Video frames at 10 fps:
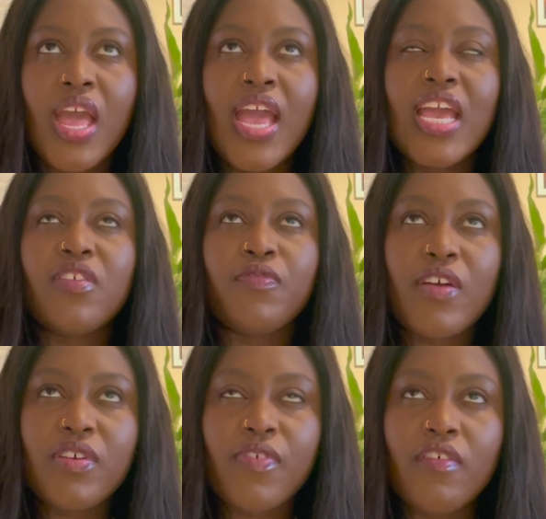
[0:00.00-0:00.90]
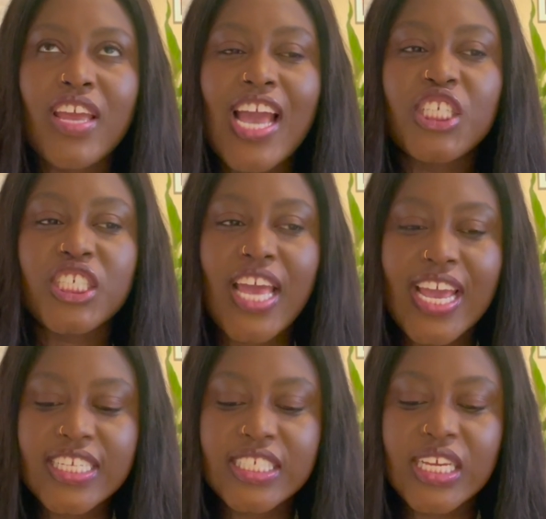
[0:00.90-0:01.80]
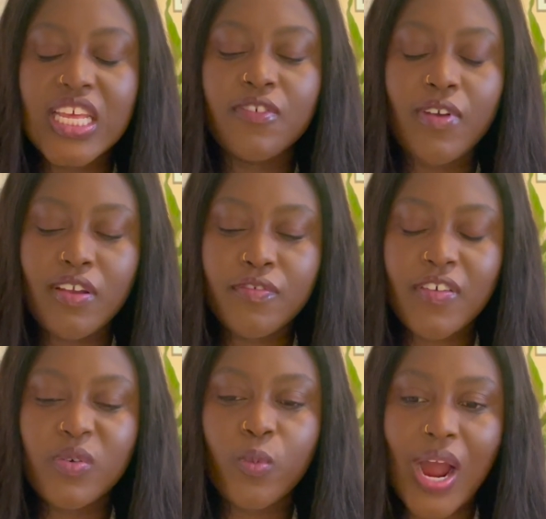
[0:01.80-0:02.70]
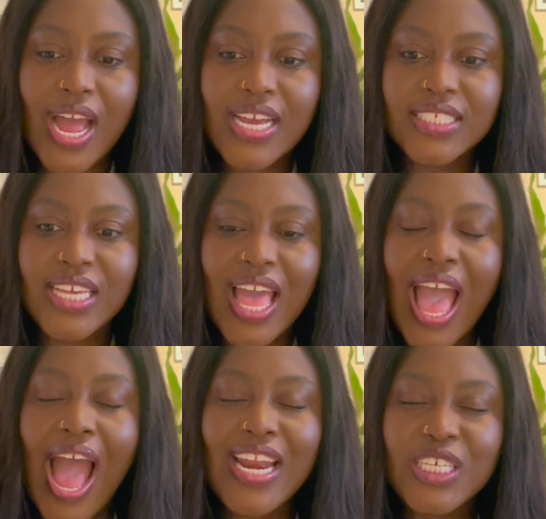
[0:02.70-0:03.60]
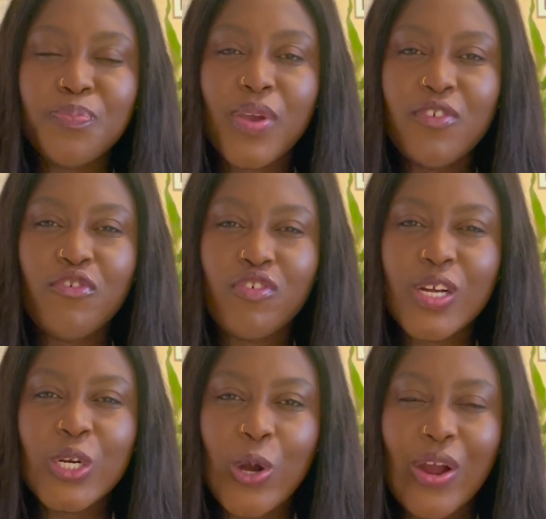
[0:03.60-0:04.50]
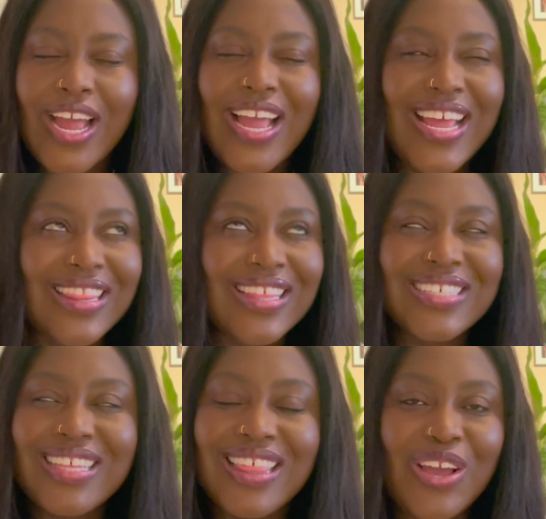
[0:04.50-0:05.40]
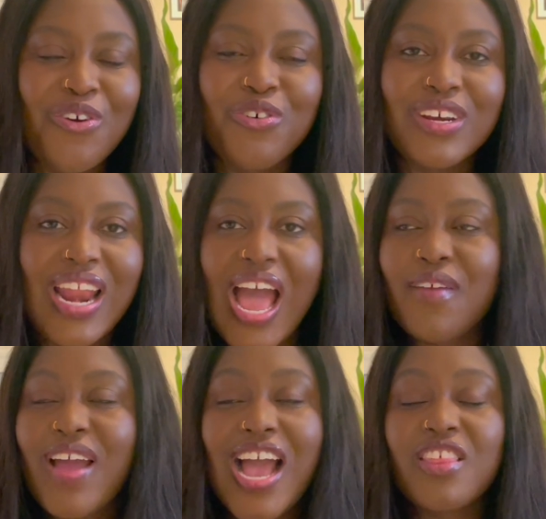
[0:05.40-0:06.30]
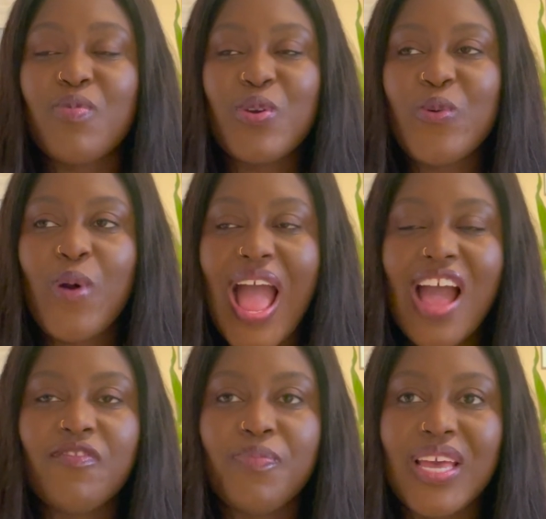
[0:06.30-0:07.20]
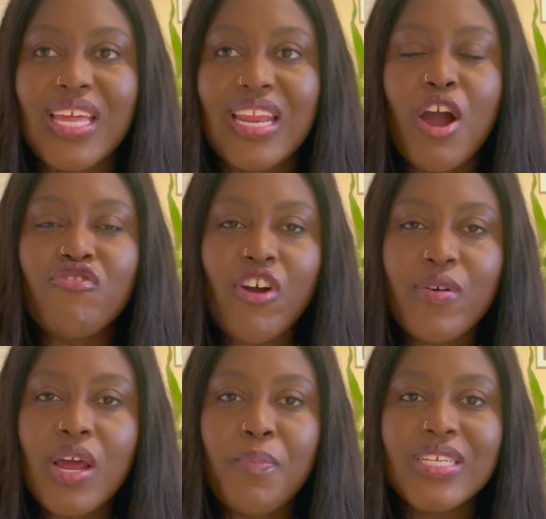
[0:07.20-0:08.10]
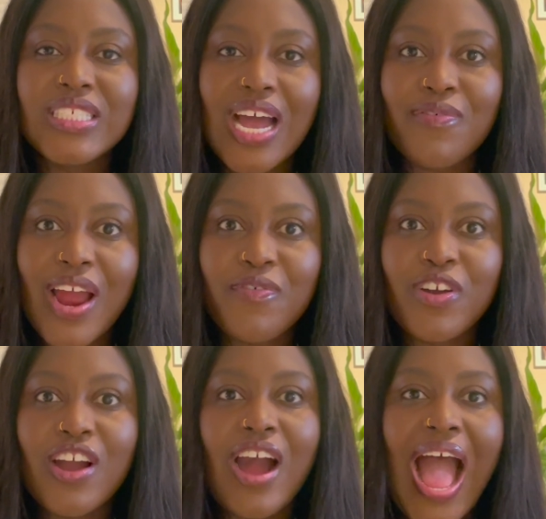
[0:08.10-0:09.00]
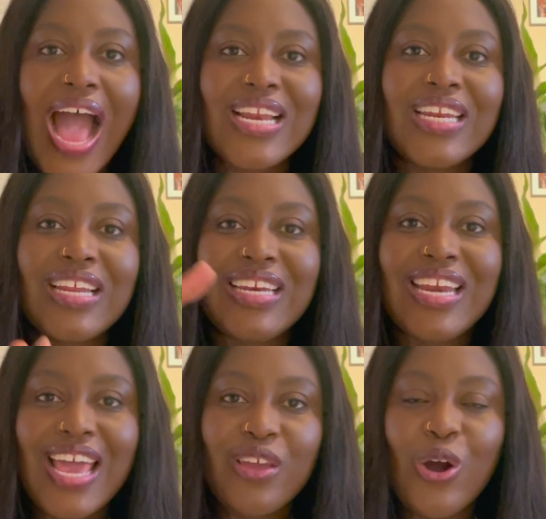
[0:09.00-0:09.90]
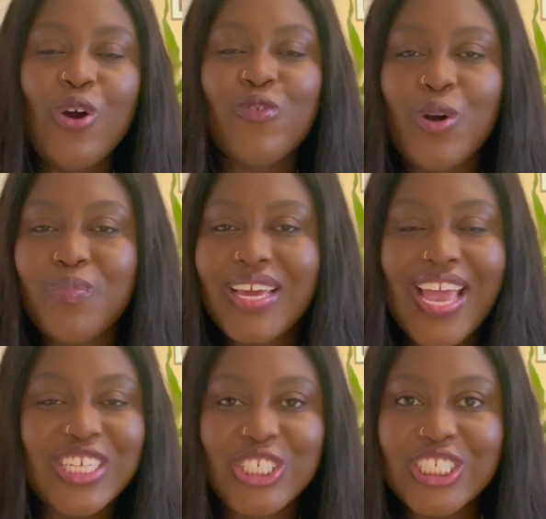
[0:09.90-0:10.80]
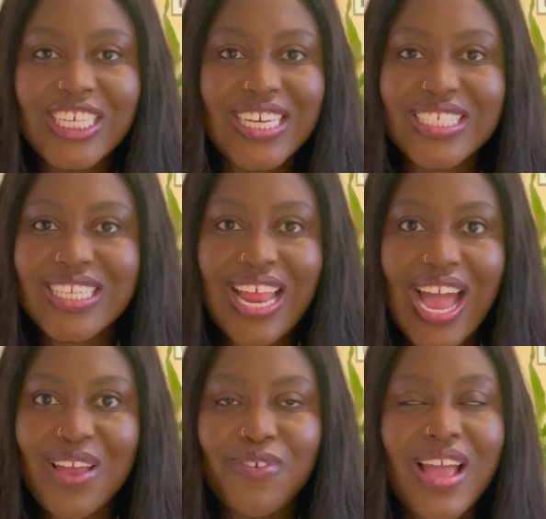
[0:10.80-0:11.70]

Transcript: He's very educated, he's very wise, and he's been through a lot in this thing called life, as we all have been. But growing up in South Africa added a layer of complication to his life.